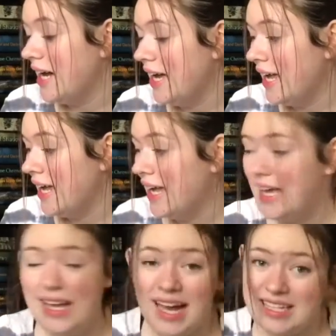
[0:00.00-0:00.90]

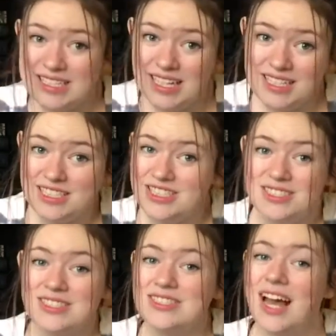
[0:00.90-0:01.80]
I
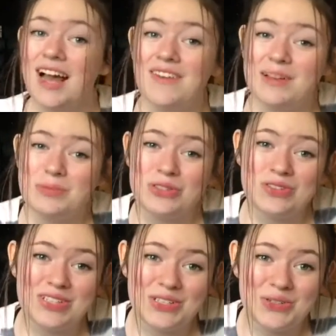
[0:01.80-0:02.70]
have
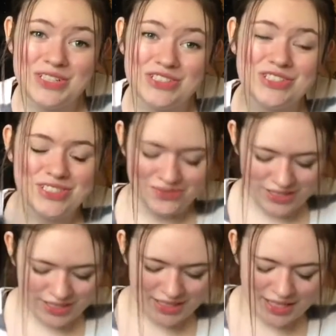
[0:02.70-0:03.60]
absolutely no interest in
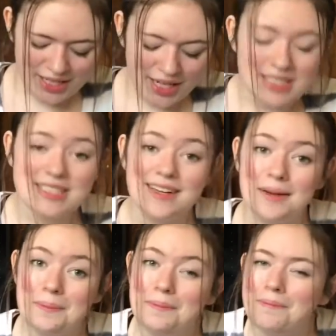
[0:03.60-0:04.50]
reading it, and I did not
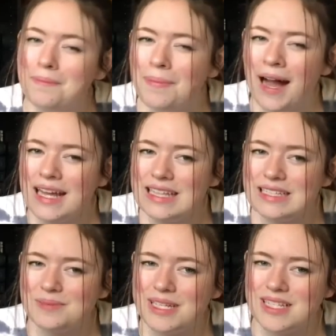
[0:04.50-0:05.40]
buy
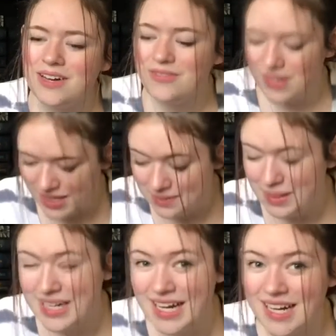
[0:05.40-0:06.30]
these myself. My
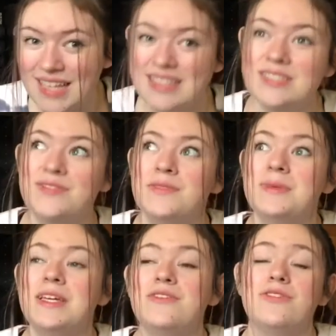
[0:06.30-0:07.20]
dad got these for
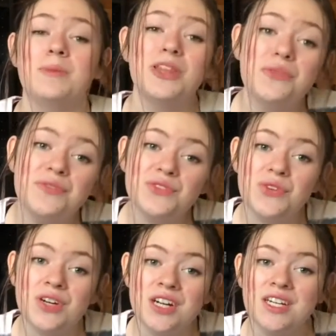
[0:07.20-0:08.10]
me from a thrift
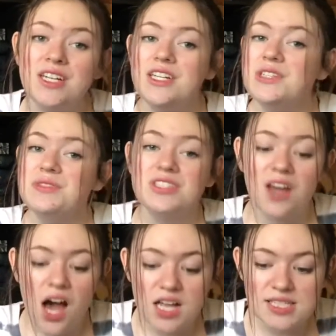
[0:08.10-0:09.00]
store, which is
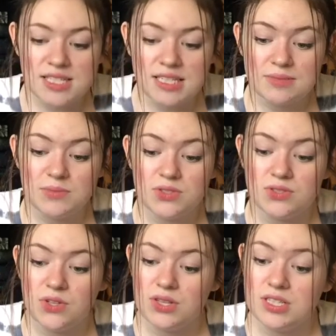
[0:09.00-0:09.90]
awesome,
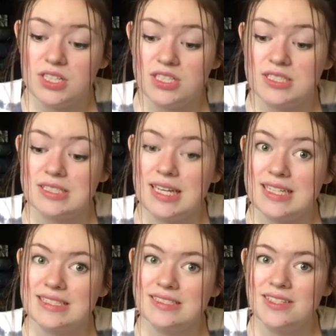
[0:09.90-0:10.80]
so there's like
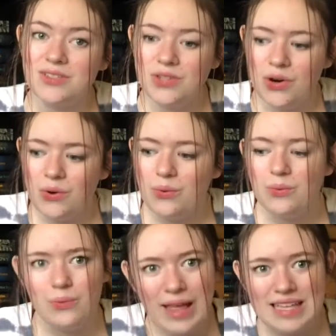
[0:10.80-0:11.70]
no
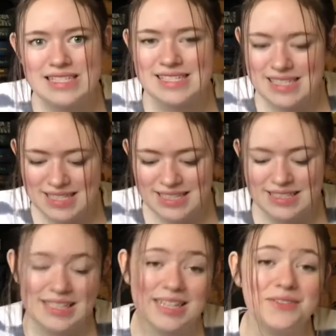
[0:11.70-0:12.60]
waste
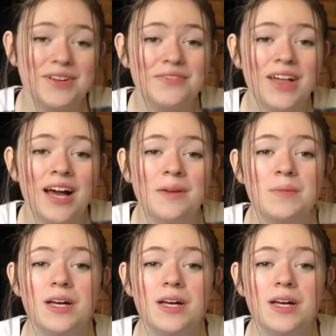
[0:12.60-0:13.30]
in getting rid of them.